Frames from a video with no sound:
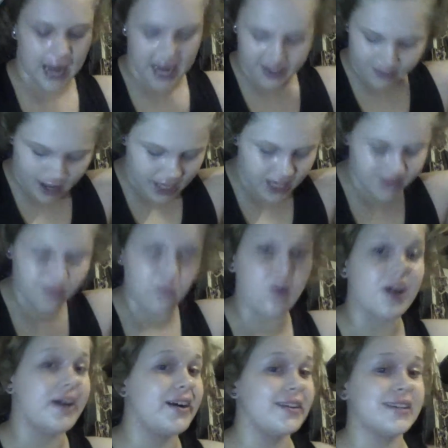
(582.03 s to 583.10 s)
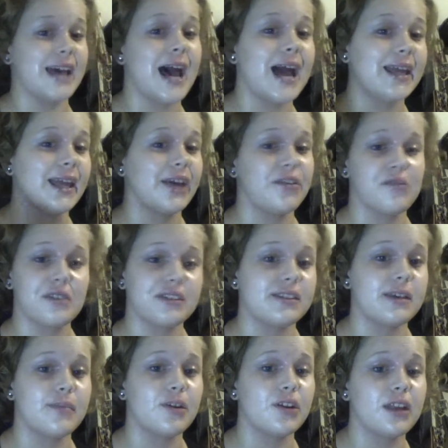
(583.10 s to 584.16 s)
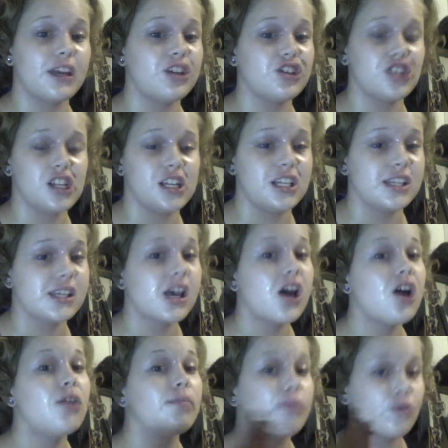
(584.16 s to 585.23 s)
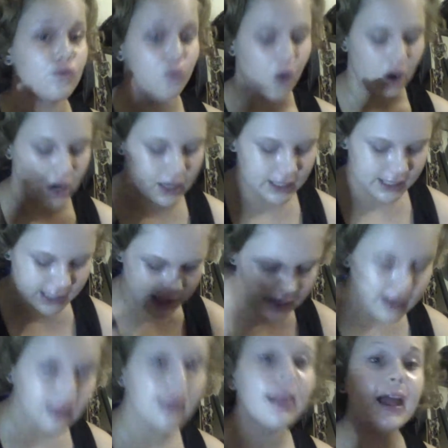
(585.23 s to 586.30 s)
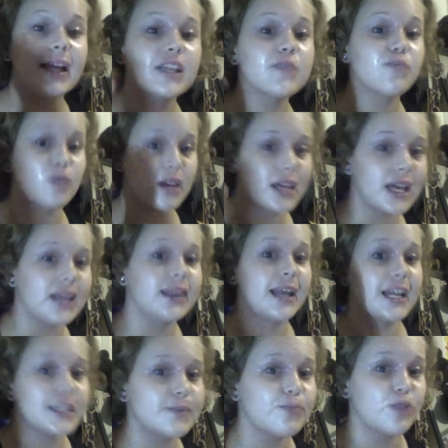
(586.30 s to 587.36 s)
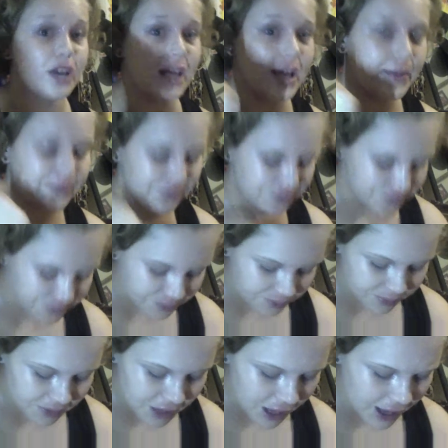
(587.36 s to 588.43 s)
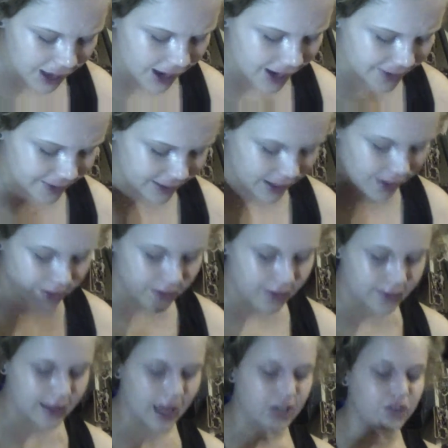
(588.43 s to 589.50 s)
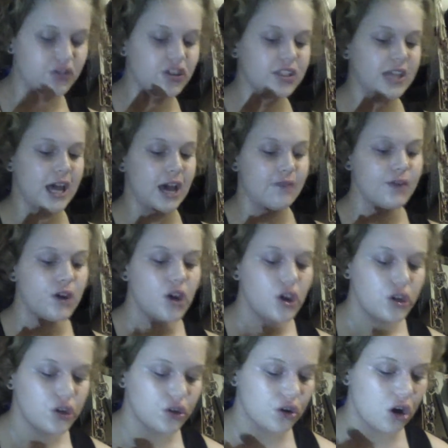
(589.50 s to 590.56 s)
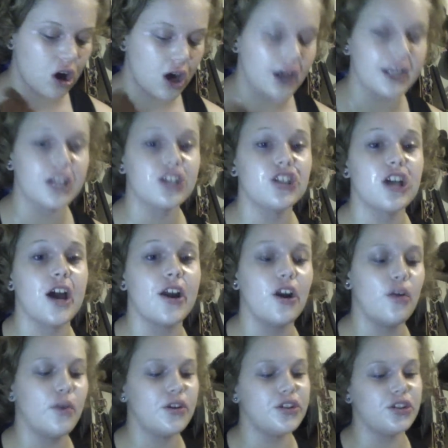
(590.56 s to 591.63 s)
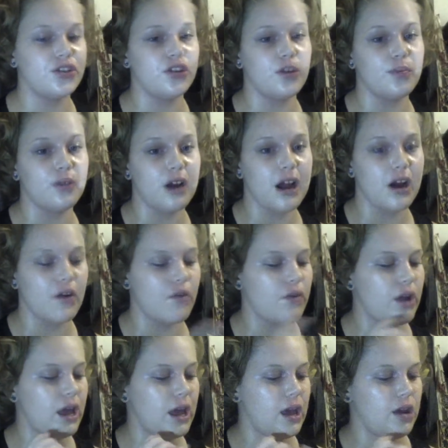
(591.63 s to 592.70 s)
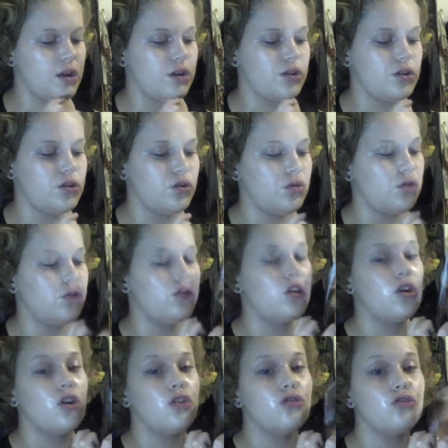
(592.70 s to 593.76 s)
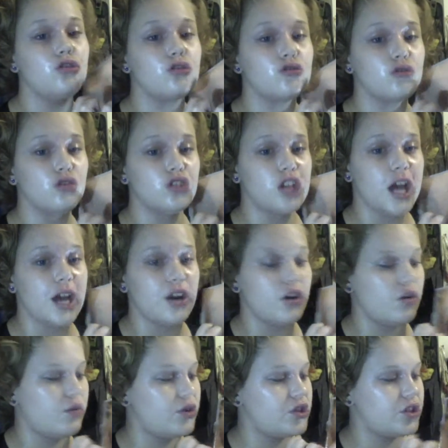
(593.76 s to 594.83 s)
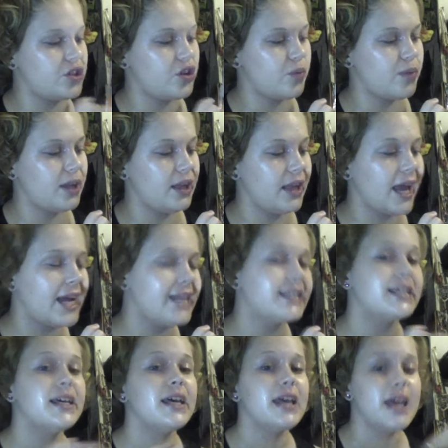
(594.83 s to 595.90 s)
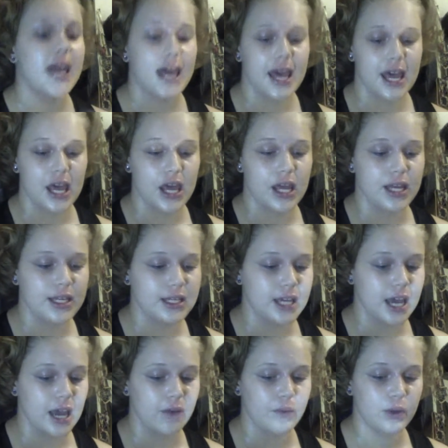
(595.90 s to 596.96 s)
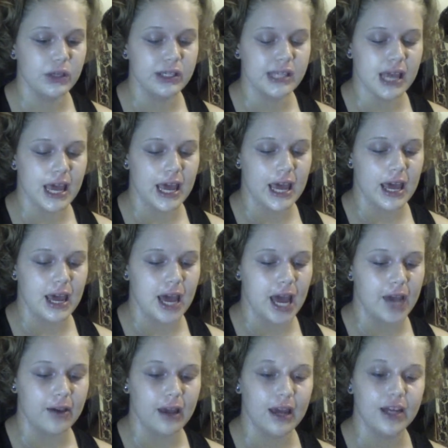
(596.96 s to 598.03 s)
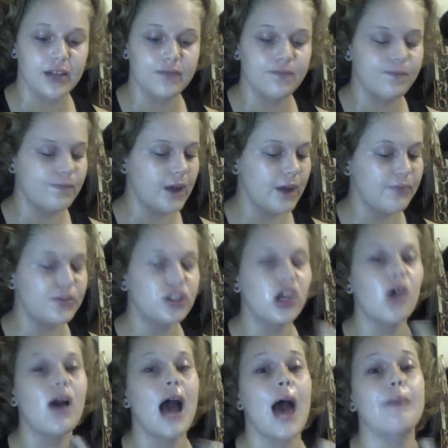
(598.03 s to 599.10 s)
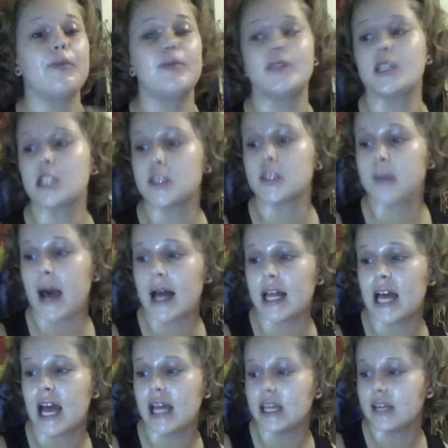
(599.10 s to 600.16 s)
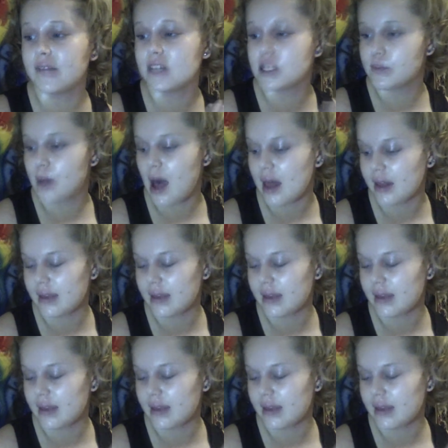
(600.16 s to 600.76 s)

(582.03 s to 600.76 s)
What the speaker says: I might even wear her as a highlighter this summer. Like, she is bronze. Let's bring it. Let's bring it. And then other than that, you just have your honest shadow, which is your brown, and your neutral shadow, which is your polite. And I will say, I'm so happy with this palette. I love this palette.